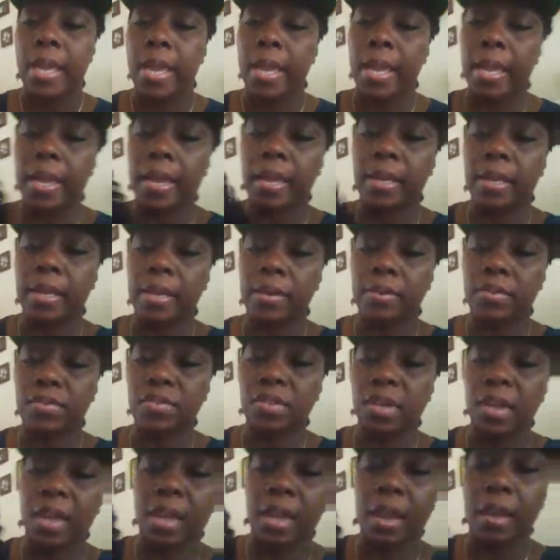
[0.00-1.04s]
And here's
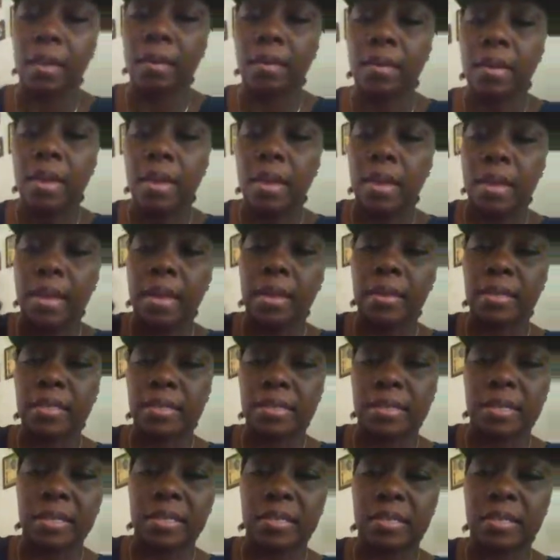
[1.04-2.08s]
the hair. And
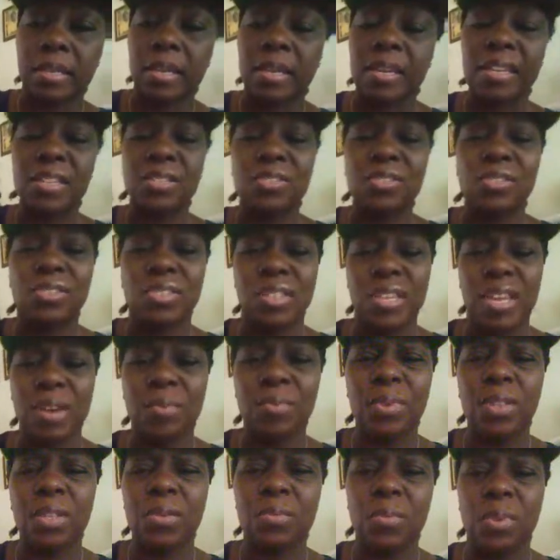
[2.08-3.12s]
it's 16 inches. And I
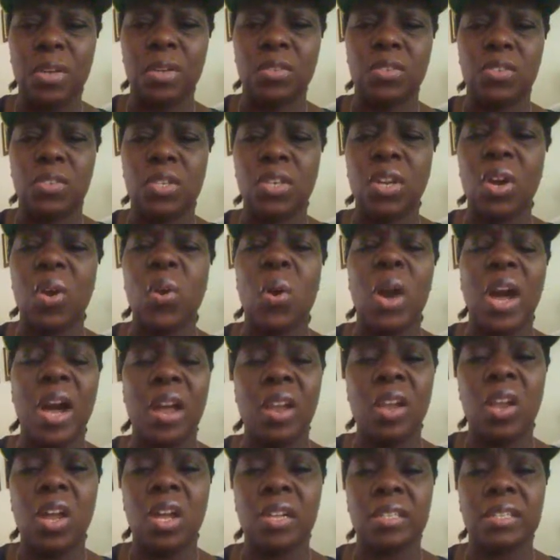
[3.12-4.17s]
really wanted to know
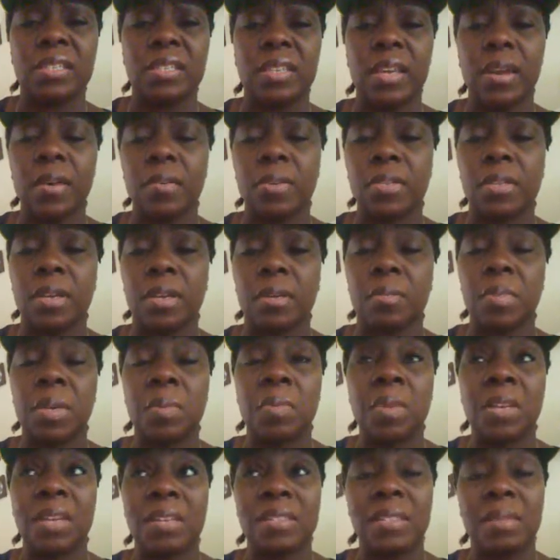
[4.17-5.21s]
how long this hair was going to be
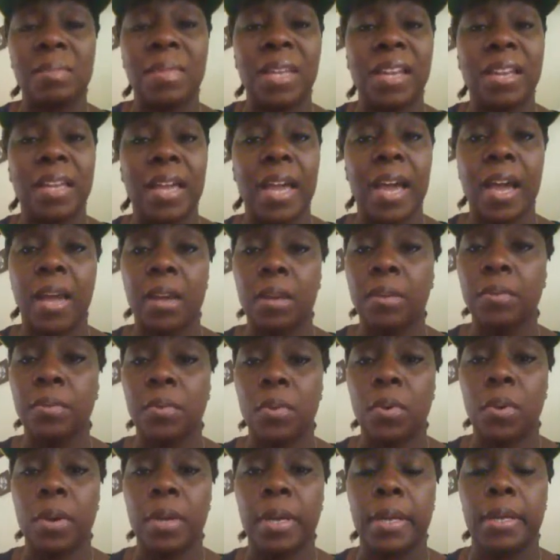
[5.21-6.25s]
because I'm like, I
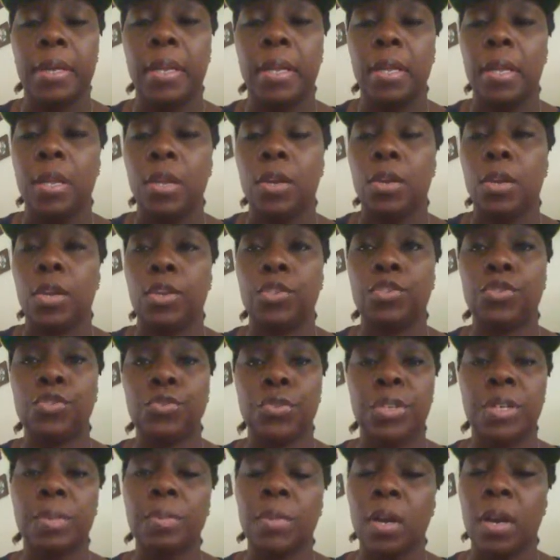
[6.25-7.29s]
don't want
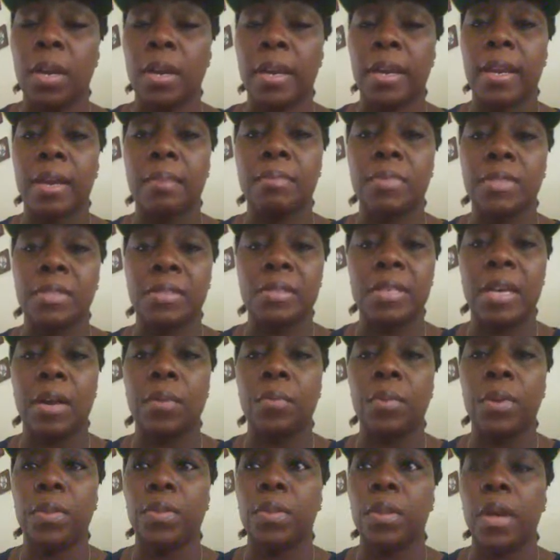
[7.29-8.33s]
extreme long hair. I'm just
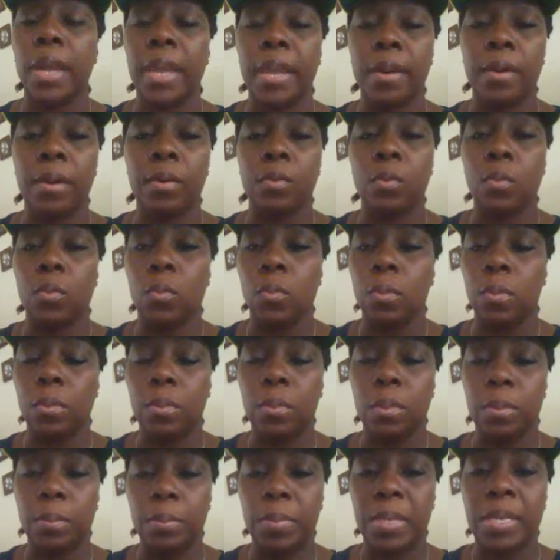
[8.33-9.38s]
not with hair
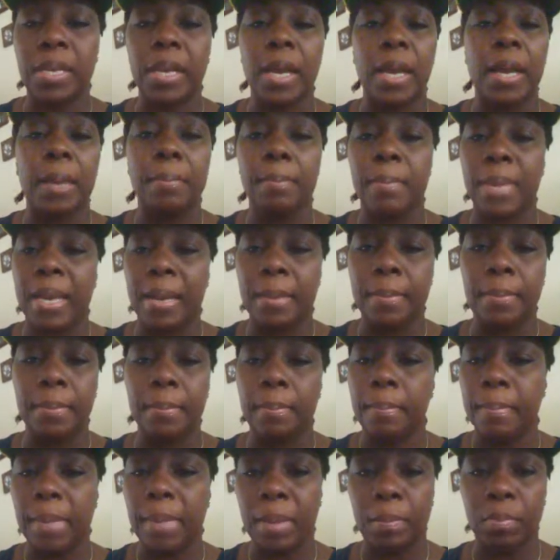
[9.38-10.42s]
beyond my
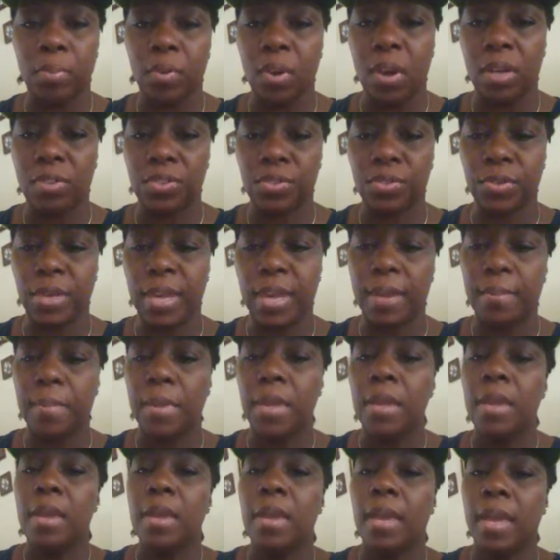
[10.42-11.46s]
my bra strap.
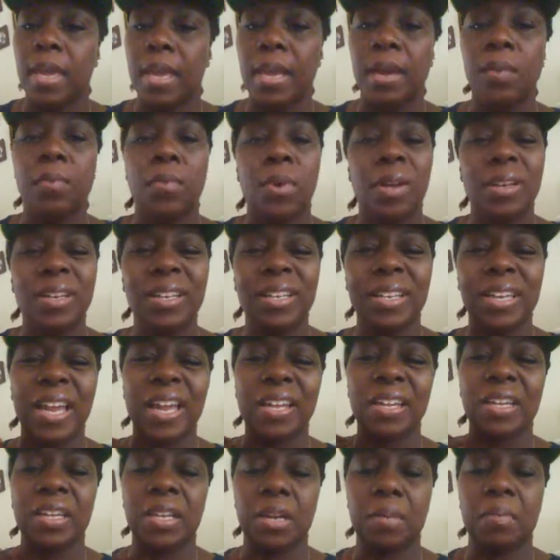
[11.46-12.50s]
And I wanted it
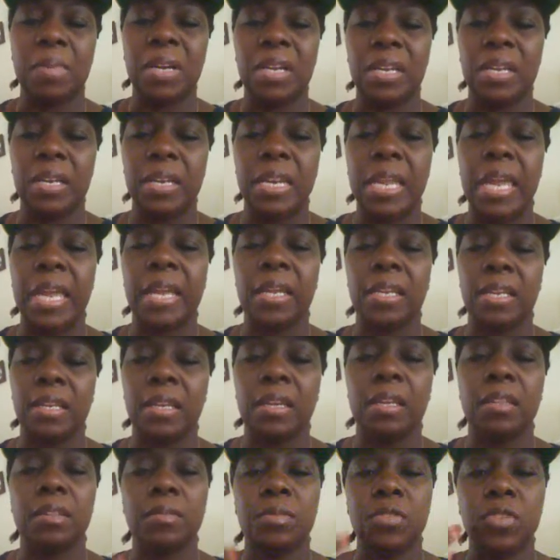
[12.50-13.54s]
kind of near my neck
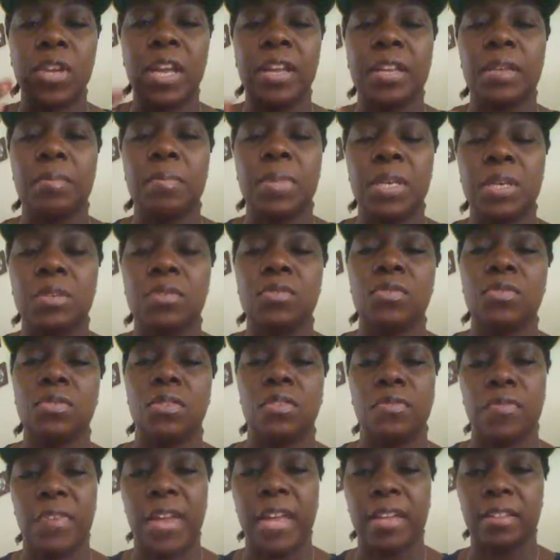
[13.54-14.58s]
length so I can be used to
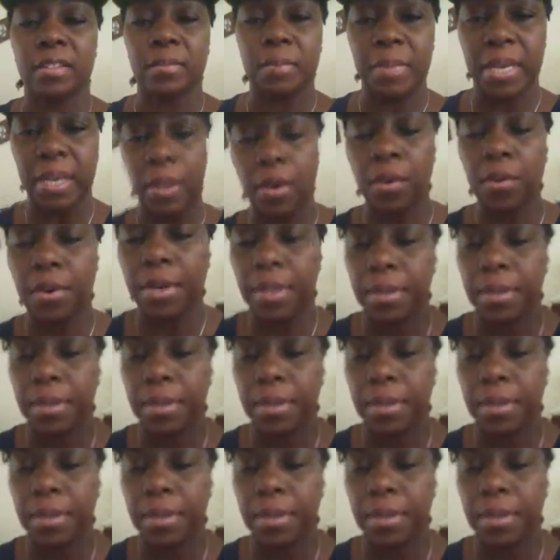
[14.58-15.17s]
the fact of my own